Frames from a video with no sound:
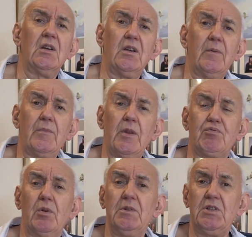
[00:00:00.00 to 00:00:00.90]
the
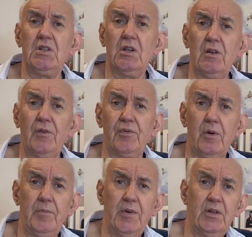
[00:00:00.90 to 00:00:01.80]
promises are
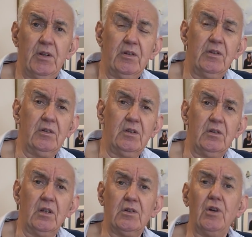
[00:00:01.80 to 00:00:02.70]
from
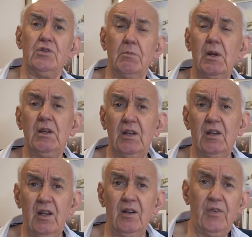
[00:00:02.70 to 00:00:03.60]
those that
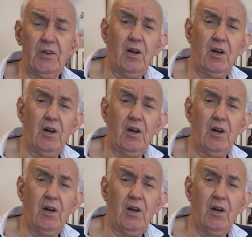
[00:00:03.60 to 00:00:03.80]
make end-fed